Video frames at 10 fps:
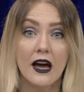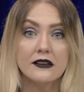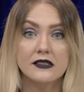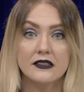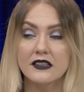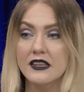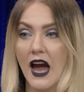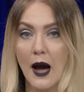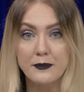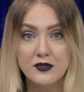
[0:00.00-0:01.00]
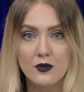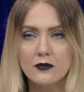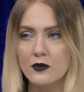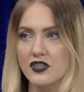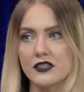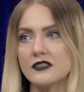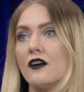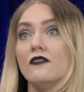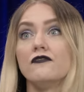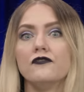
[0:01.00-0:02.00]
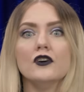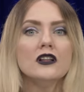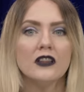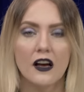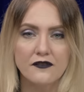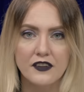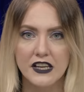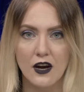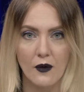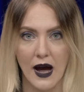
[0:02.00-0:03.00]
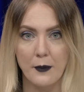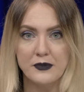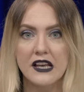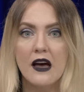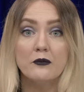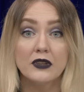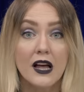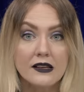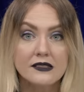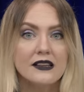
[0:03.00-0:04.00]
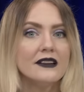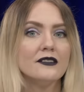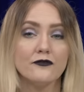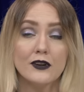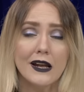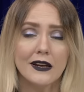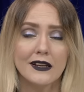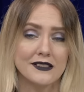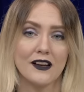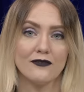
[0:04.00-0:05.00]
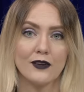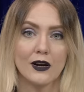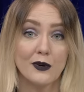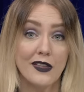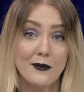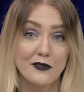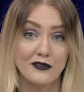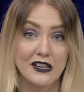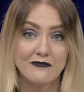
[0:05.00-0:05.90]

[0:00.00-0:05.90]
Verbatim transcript: access to the App Store, which is full of video apps, plus free editing software with iMovie.